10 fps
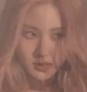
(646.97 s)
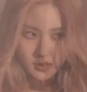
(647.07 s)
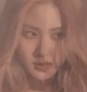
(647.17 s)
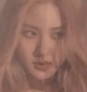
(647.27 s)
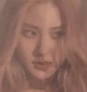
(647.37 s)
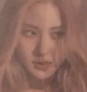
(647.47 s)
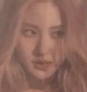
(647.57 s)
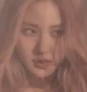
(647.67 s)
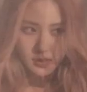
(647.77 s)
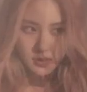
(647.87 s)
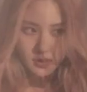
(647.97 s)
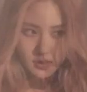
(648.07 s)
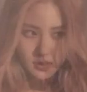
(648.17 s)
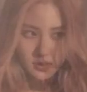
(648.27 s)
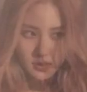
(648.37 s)

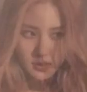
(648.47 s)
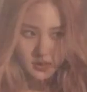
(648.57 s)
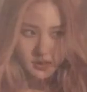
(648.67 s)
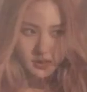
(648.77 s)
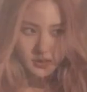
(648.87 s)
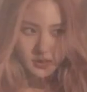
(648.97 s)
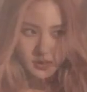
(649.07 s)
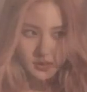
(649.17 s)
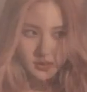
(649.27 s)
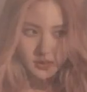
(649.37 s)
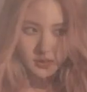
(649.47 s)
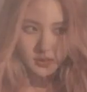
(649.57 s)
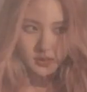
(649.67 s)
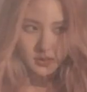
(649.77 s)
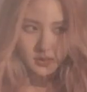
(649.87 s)

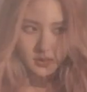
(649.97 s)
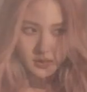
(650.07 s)
(not speaking)